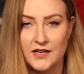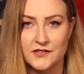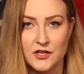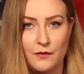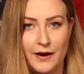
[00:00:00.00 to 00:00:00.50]
he
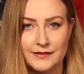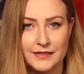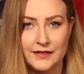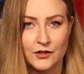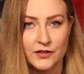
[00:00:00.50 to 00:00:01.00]
has no
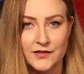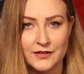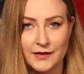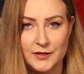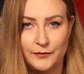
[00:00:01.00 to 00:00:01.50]
idea, couldn't
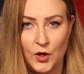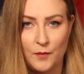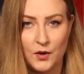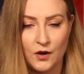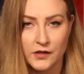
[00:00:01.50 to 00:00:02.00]
even give me a
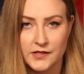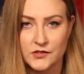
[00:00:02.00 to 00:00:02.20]
ballpark,